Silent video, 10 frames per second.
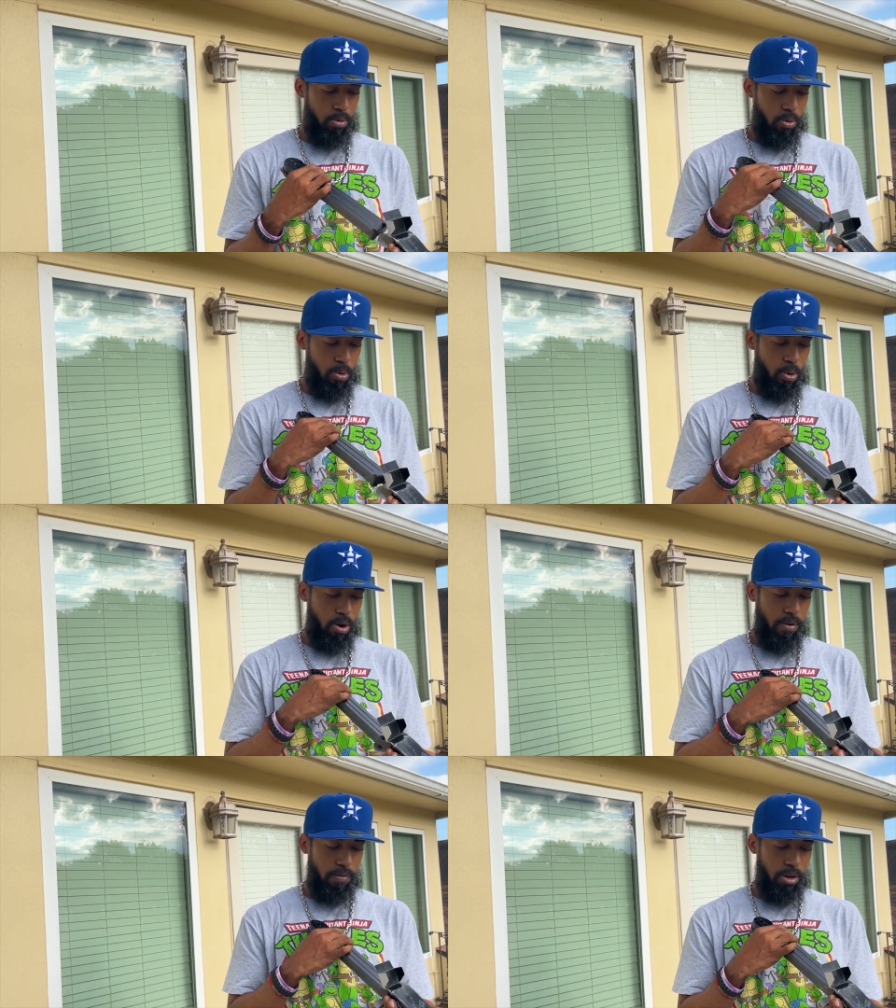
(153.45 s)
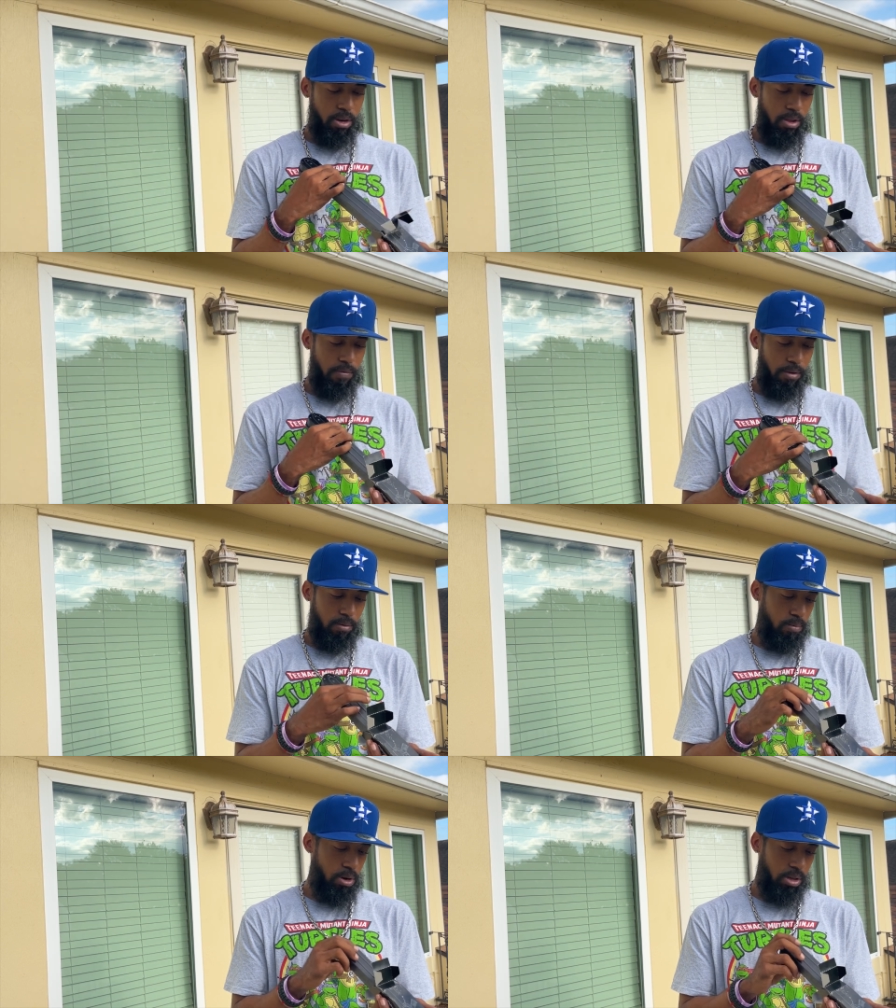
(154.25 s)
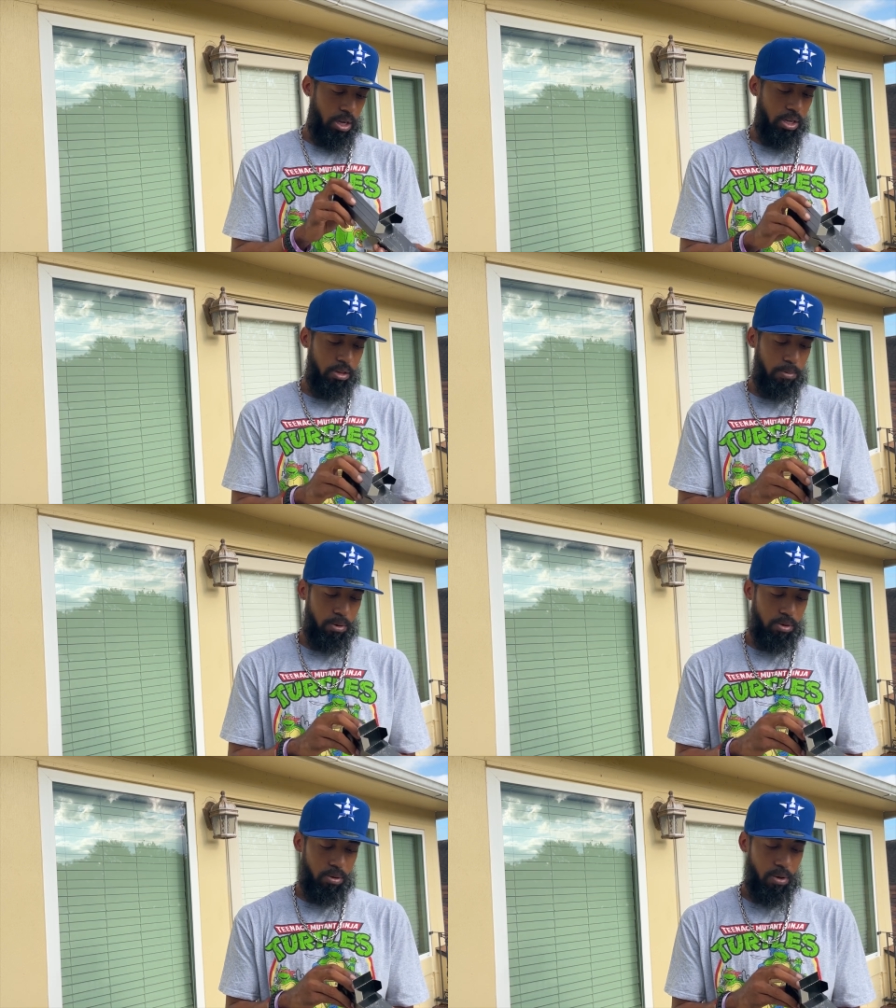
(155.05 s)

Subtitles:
or if it runs like it's supposed to.